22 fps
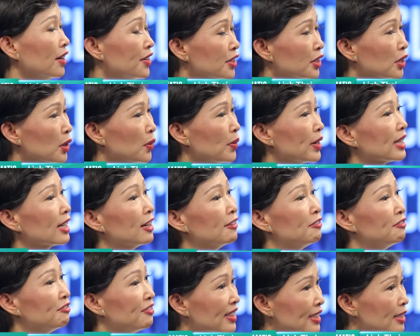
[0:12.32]
undergoing a
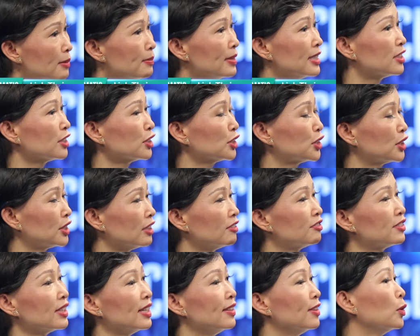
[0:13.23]
fundamental
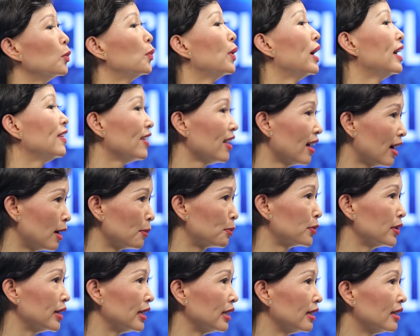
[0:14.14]
shift in the way they
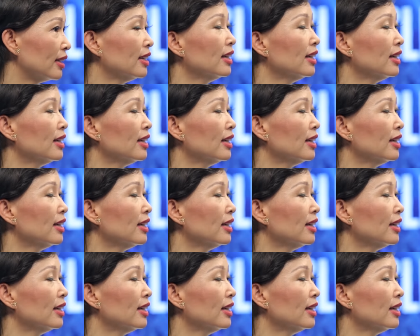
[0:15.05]
operate.